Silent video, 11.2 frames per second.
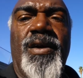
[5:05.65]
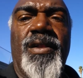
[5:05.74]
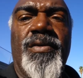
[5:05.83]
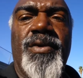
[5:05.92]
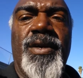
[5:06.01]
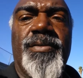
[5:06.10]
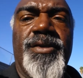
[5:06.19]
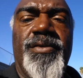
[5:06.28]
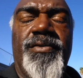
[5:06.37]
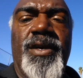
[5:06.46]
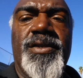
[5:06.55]
all the way up
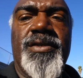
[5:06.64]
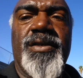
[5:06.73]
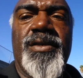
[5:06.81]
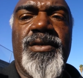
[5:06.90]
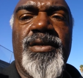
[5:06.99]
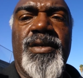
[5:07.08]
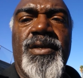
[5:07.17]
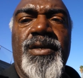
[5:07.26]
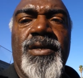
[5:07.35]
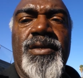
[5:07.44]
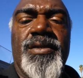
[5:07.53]
to Russia.
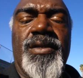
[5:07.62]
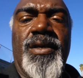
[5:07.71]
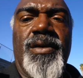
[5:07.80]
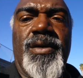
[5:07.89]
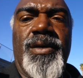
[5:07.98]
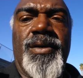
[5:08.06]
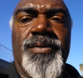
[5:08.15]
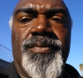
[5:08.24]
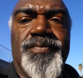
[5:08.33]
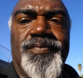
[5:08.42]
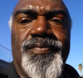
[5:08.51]
The